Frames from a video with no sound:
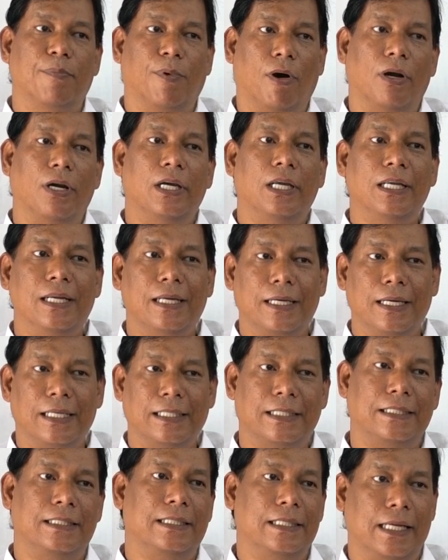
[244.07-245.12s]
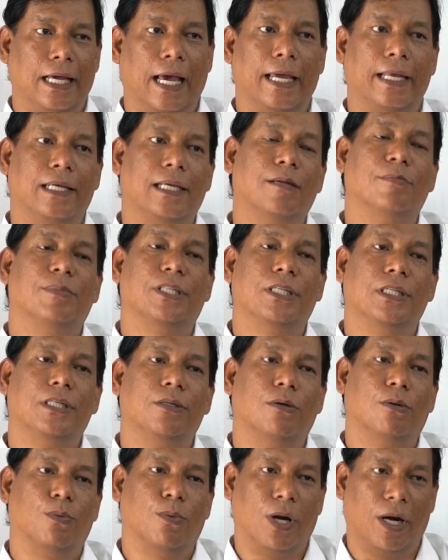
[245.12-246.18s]
only the necessary items in
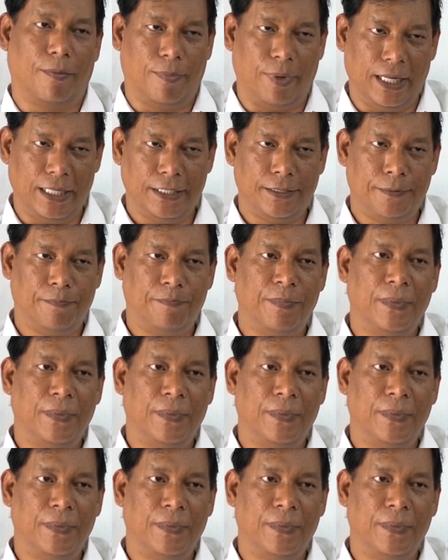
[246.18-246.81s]
your workplace.